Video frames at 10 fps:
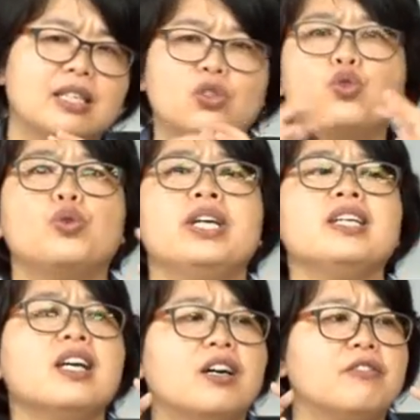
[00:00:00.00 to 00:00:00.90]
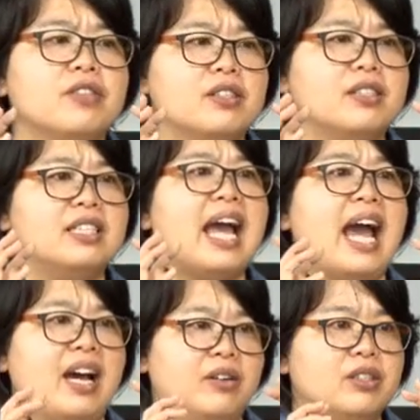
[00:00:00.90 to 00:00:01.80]
a string of
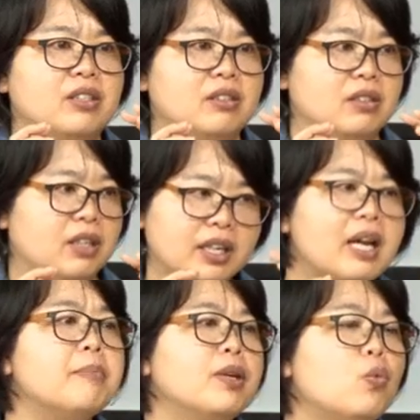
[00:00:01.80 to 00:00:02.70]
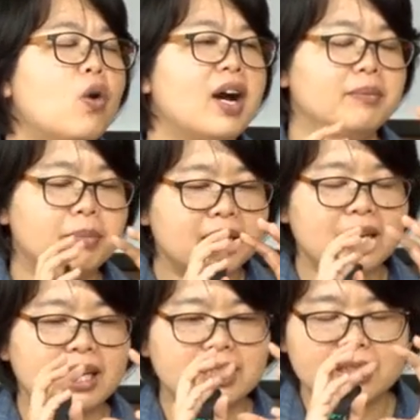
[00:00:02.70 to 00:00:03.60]
sound. It can be one, but
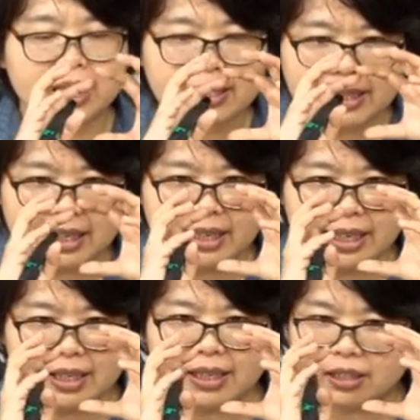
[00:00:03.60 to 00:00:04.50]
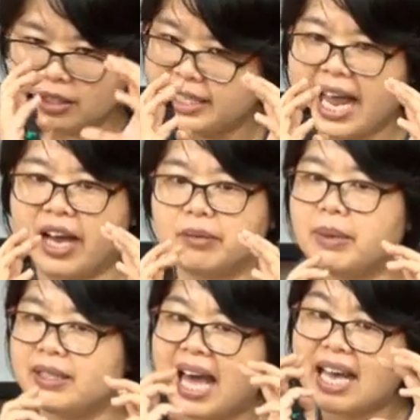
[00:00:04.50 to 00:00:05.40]
it's sound,
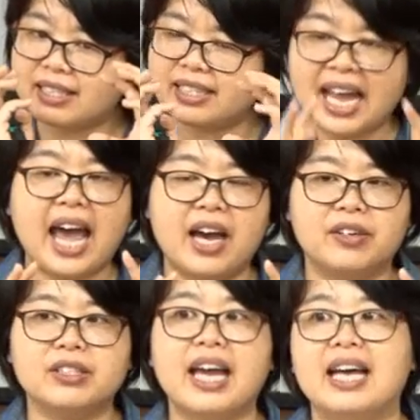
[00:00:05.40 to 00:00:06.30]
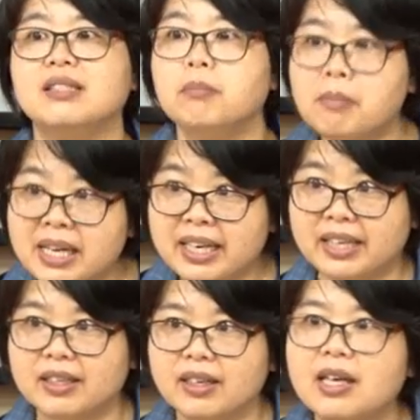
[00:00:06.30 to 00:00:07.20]
but that sound has
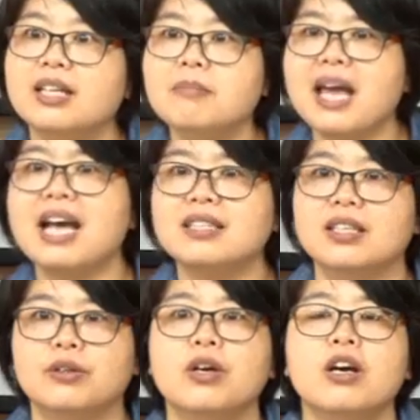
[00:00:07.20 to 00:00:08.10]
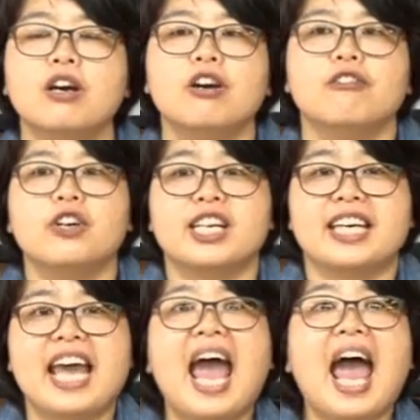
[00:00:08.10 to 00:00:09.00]
meaning. Let me ask you, for
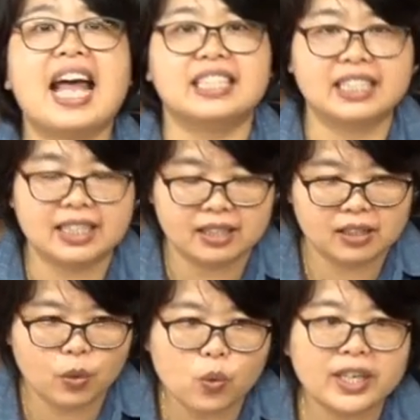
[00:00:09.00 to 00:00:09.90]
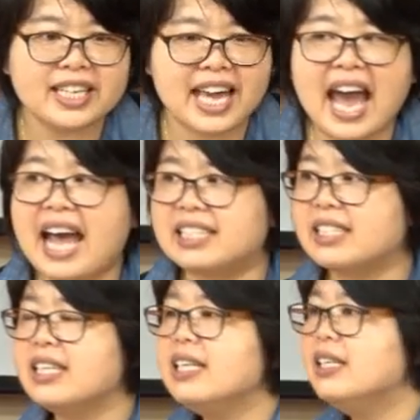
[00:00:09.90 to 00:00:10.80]
cat, the word
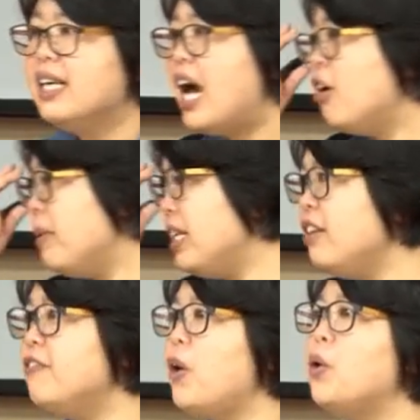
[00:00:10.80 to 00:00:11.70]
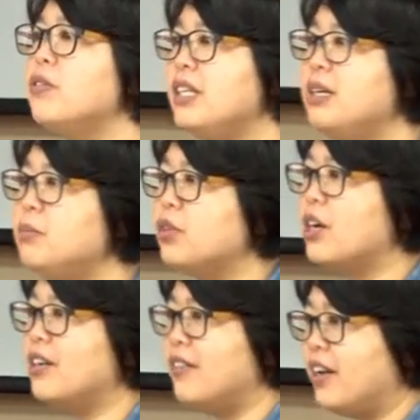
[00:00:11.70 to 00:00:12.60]
cat, how many phonemes
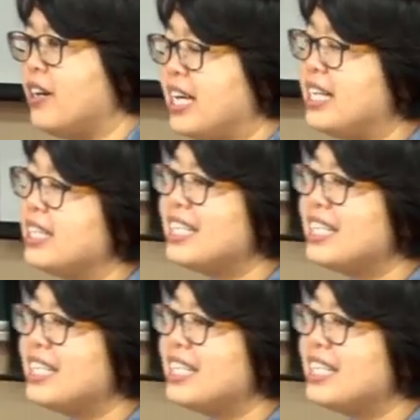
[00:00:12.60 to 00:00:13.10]
are there in